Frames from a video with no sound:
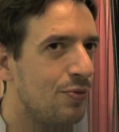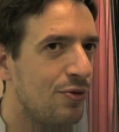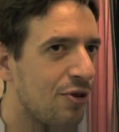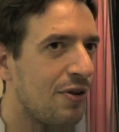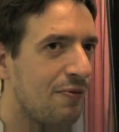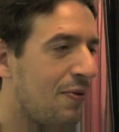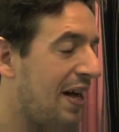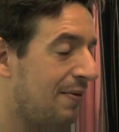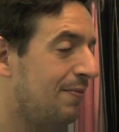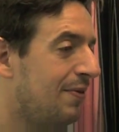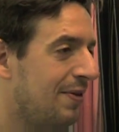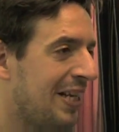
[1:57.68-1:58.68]
sort of
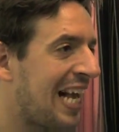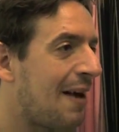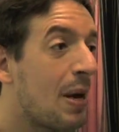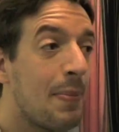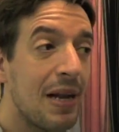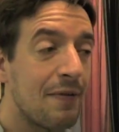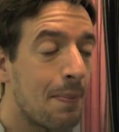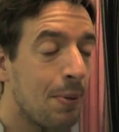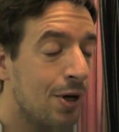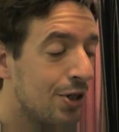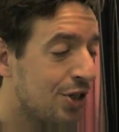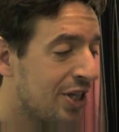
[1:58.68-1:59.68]
gave me a bit of
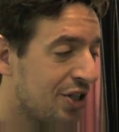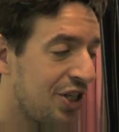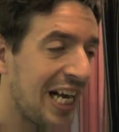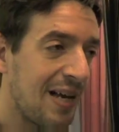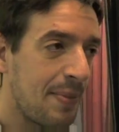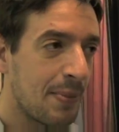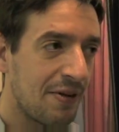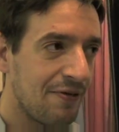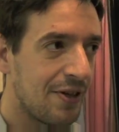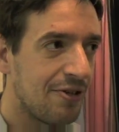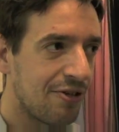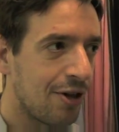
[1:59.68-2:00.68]
a push. She actually gave me my
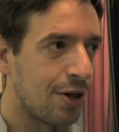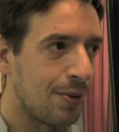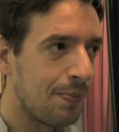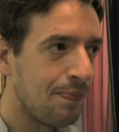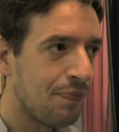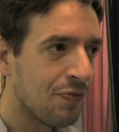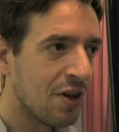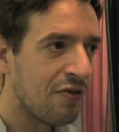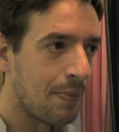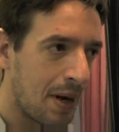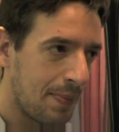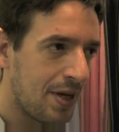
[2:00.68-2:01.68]
first loom
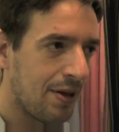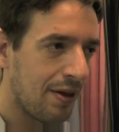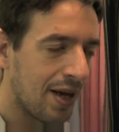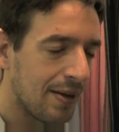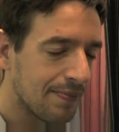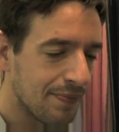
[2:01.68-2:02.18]
for my birthday.